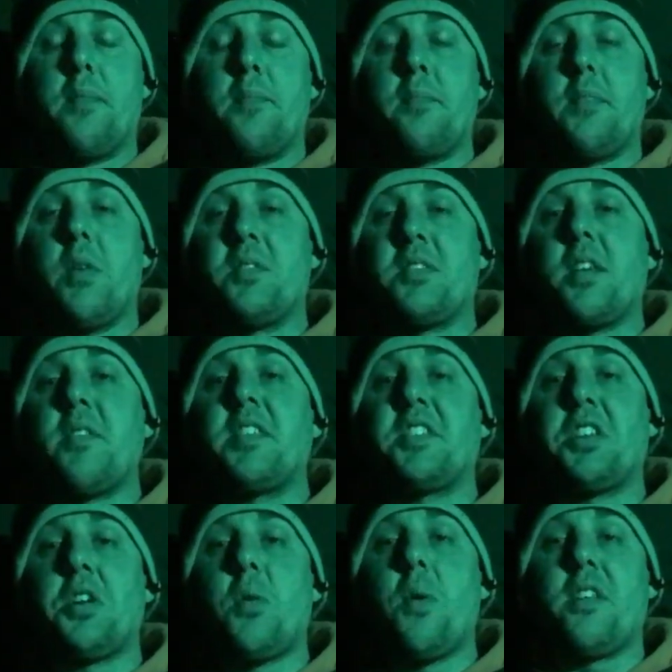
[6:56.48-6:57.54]
There was only
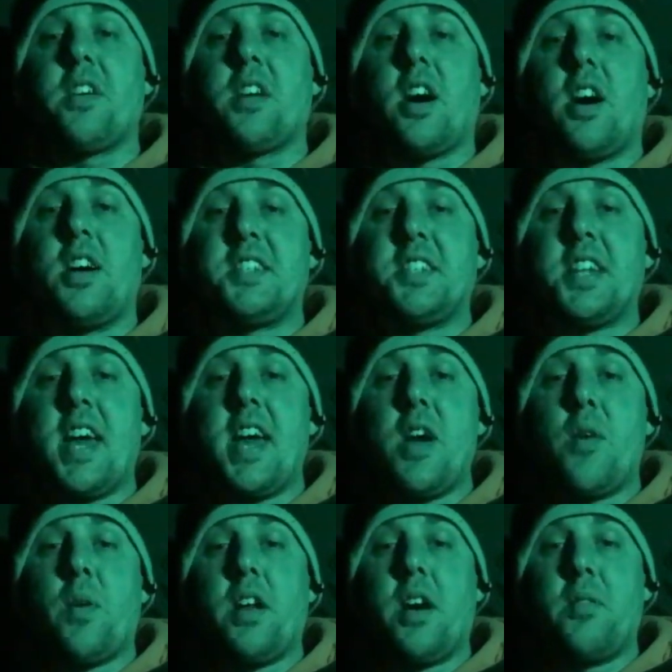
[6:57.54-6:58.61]
2 other guys
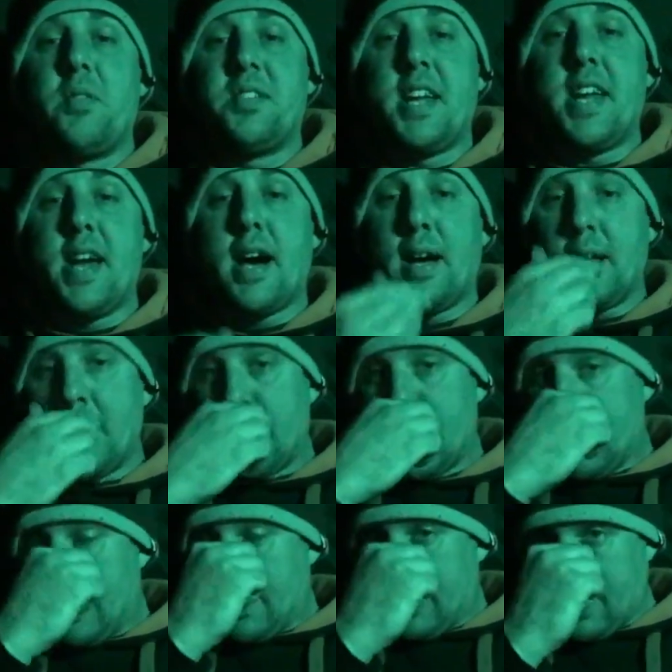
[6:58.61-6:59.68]
here when I was here,
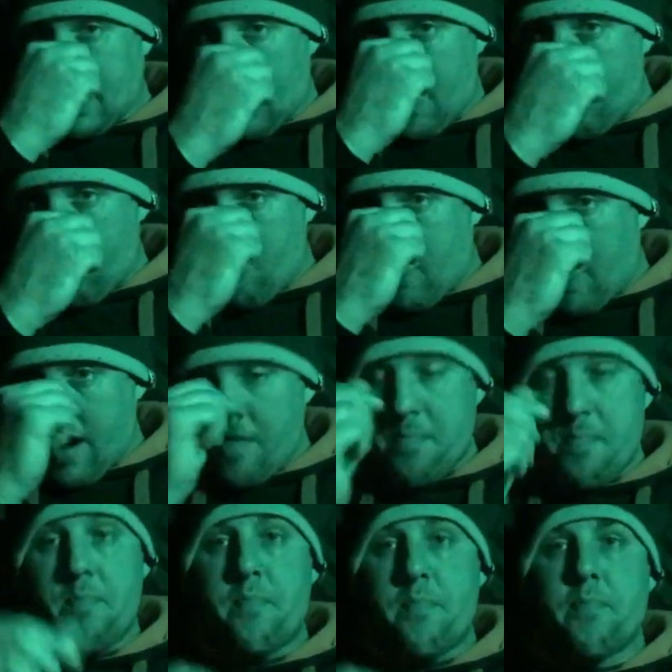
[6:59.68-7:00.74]
so
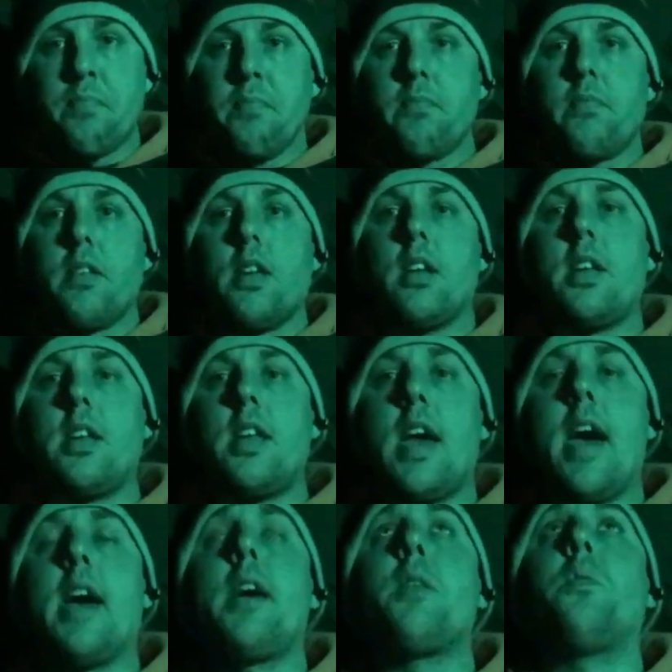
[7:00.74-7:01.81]

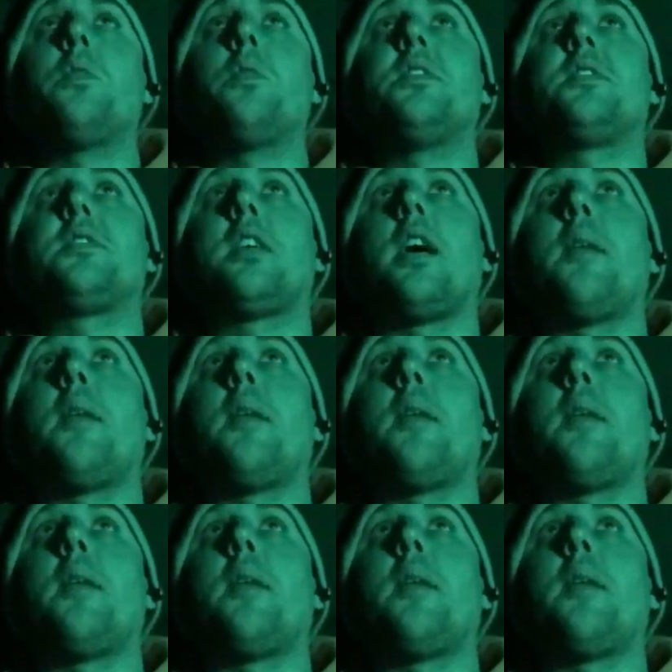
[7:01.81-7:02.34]
yeah, it was